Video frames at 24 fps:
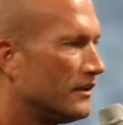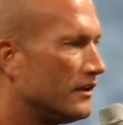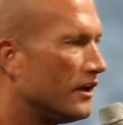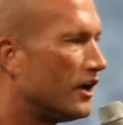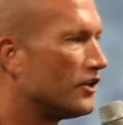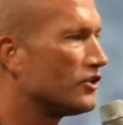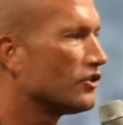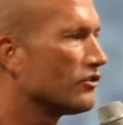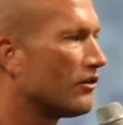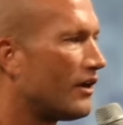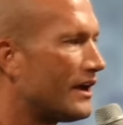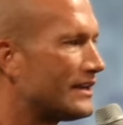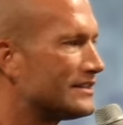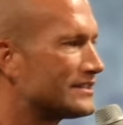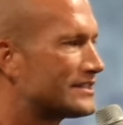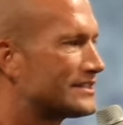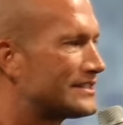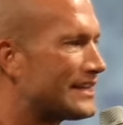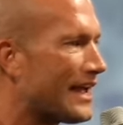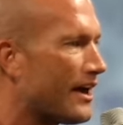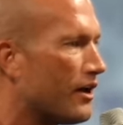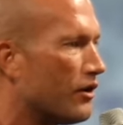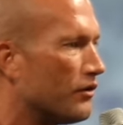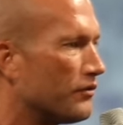Underline
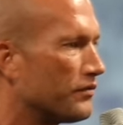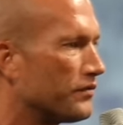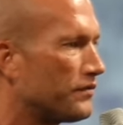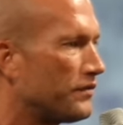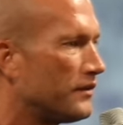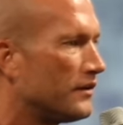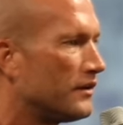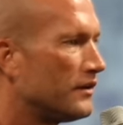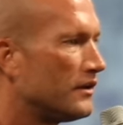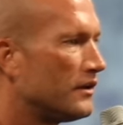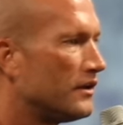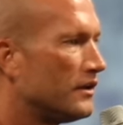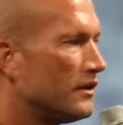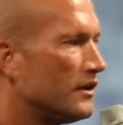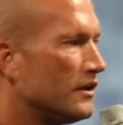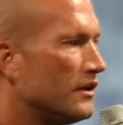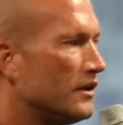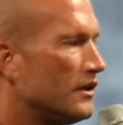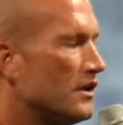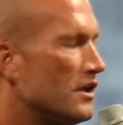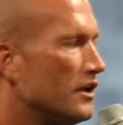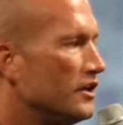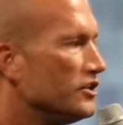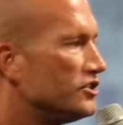self.
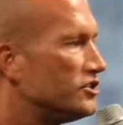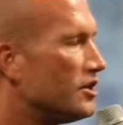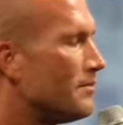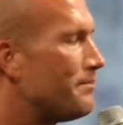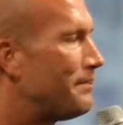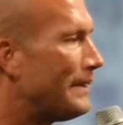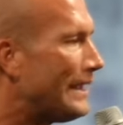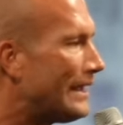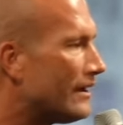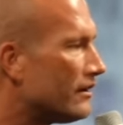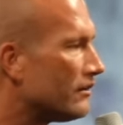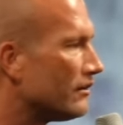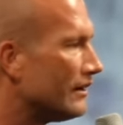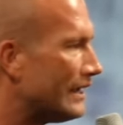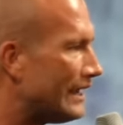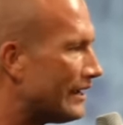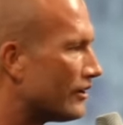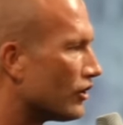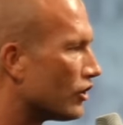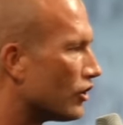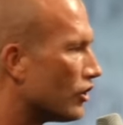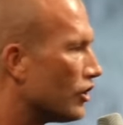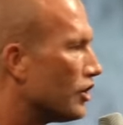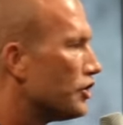To be a
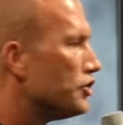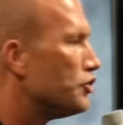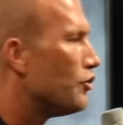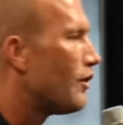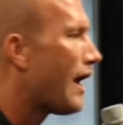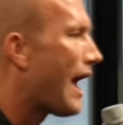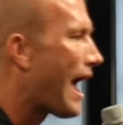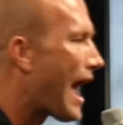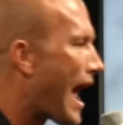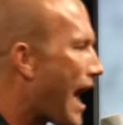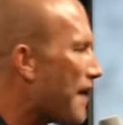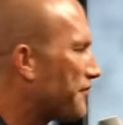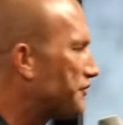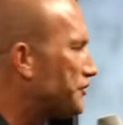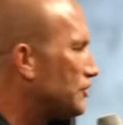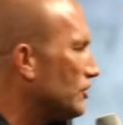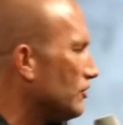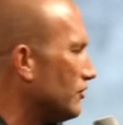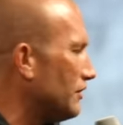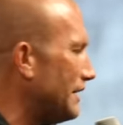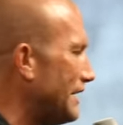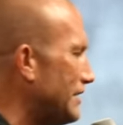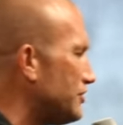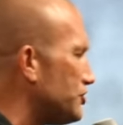leader, you have
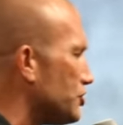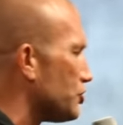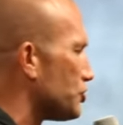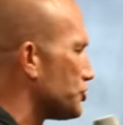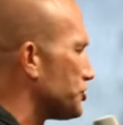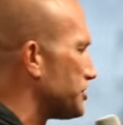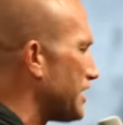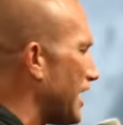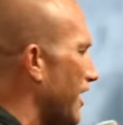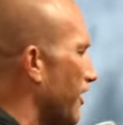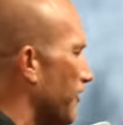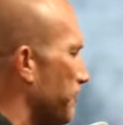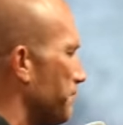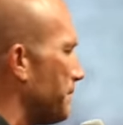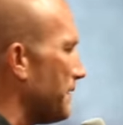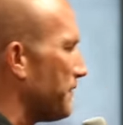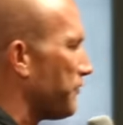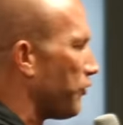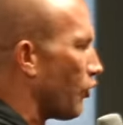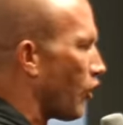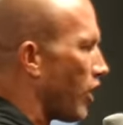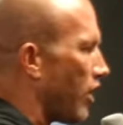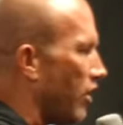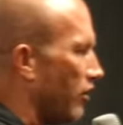to lead yourself
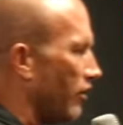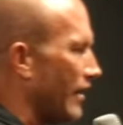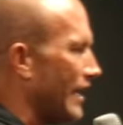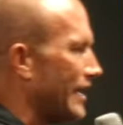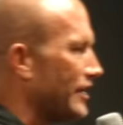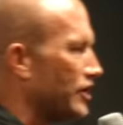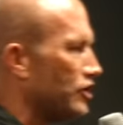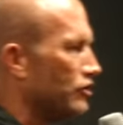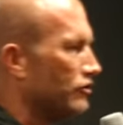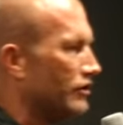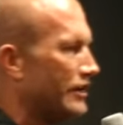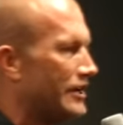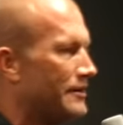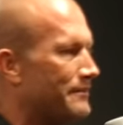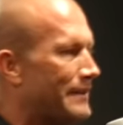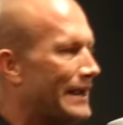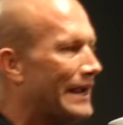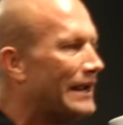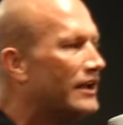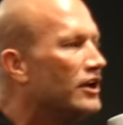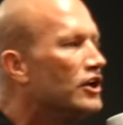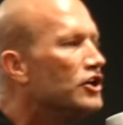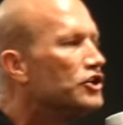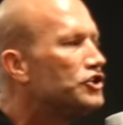before I'll let you lead
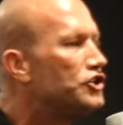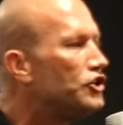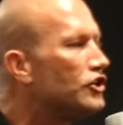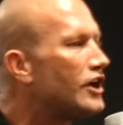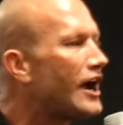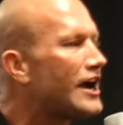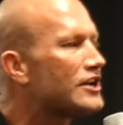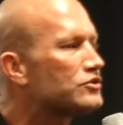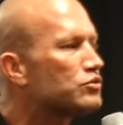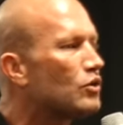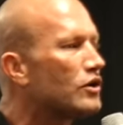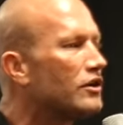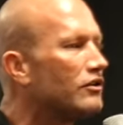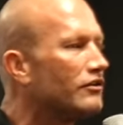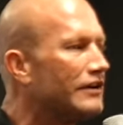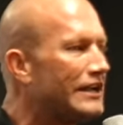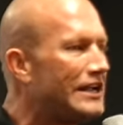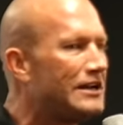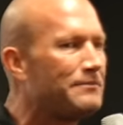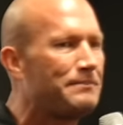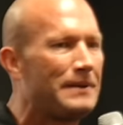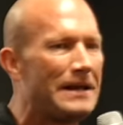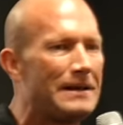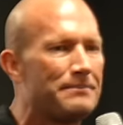me. Do you guys want to
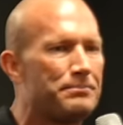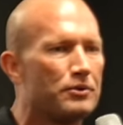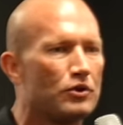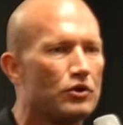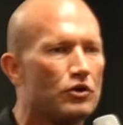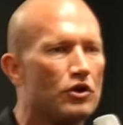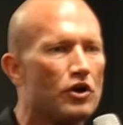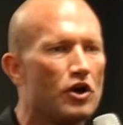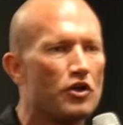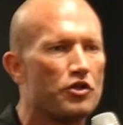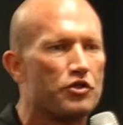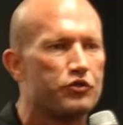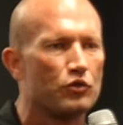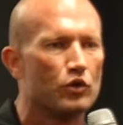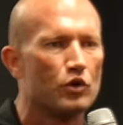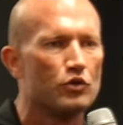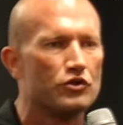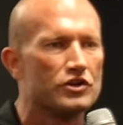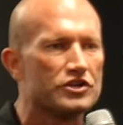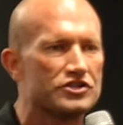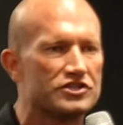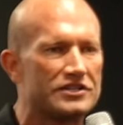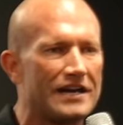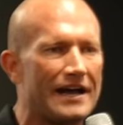lead people
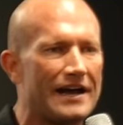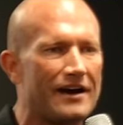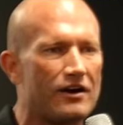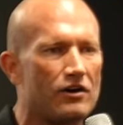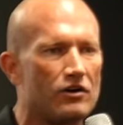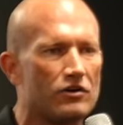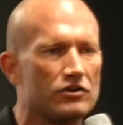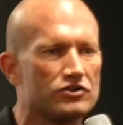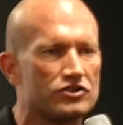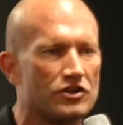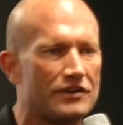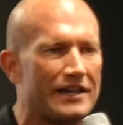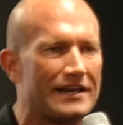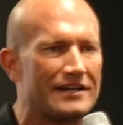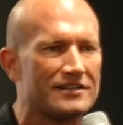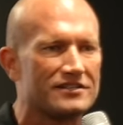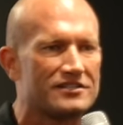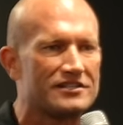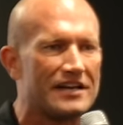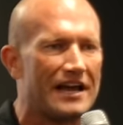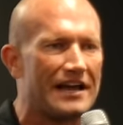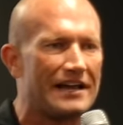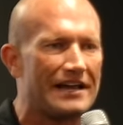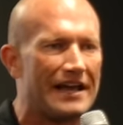through the cell so they can
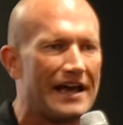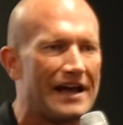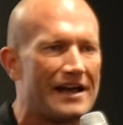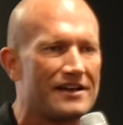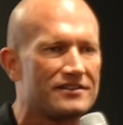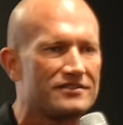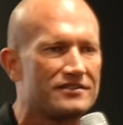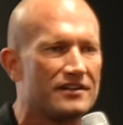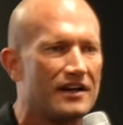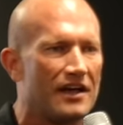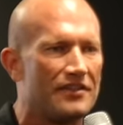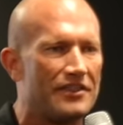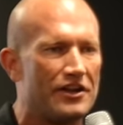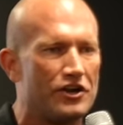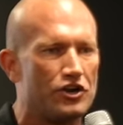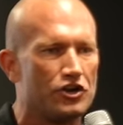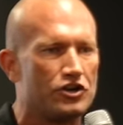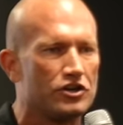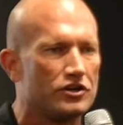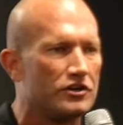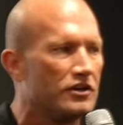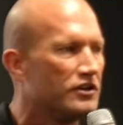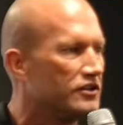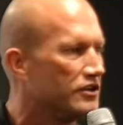say yes and then you
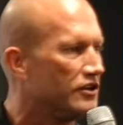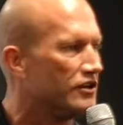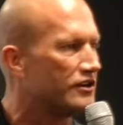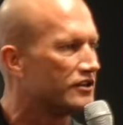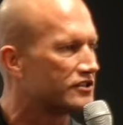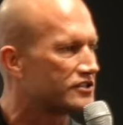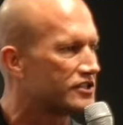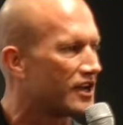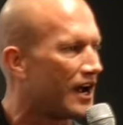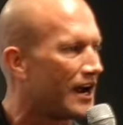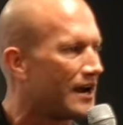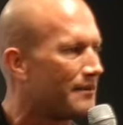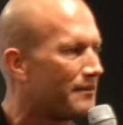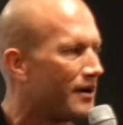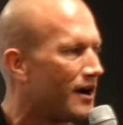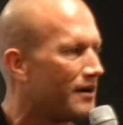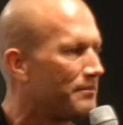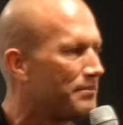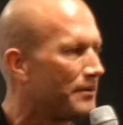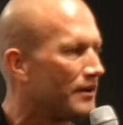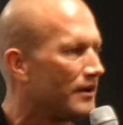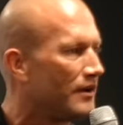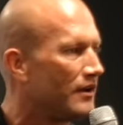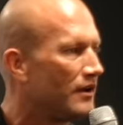can you can sign them
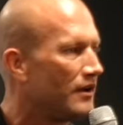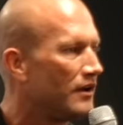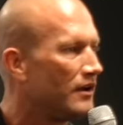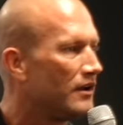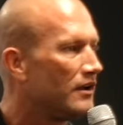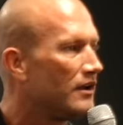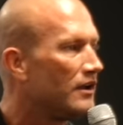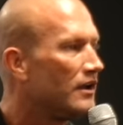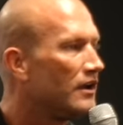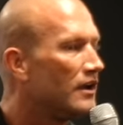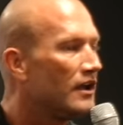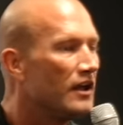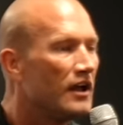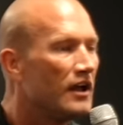up? Yes.